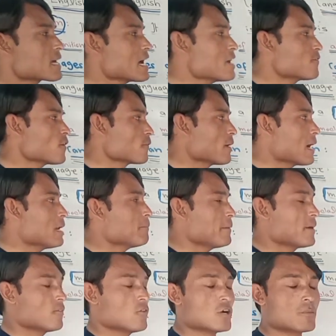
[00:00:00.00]
type of
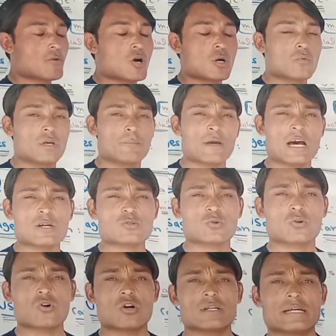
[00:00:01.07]
helping verb, or we may
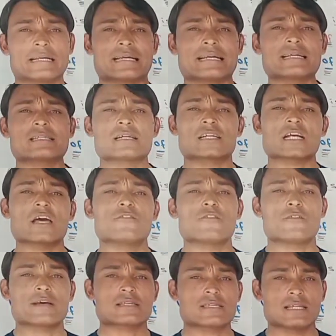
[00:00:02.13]
also call that it is a type
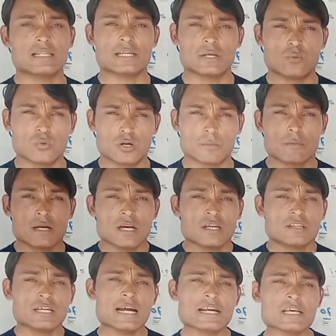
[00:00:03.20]
of auxiliary verb
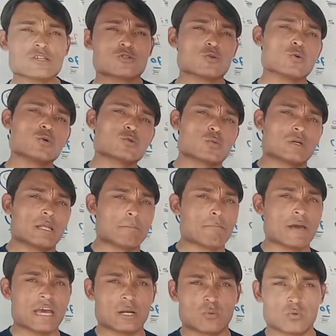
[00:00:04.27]
that is used with a
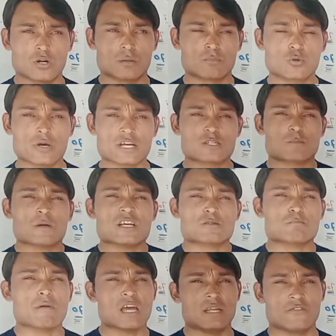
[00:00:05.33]
main verb to
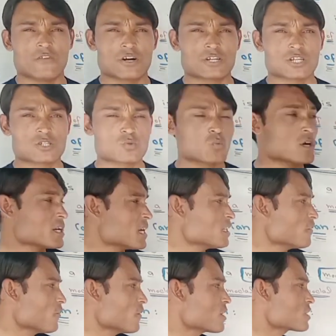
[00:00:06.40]
express many functions. What are
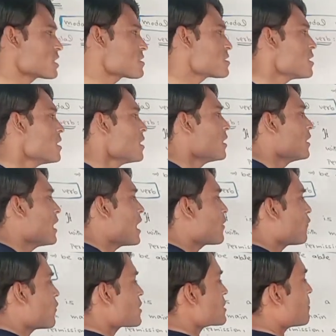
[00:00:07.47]
the functions?
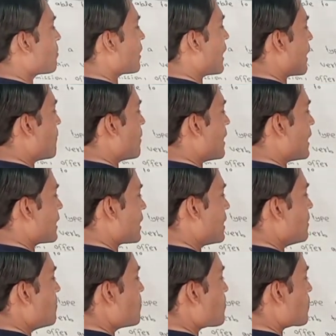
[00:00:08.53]
Like for example,
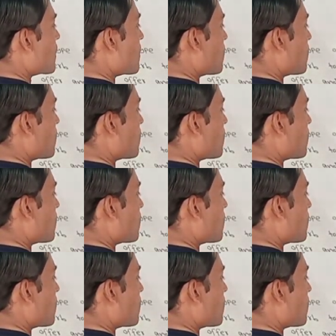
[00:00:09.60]
ability,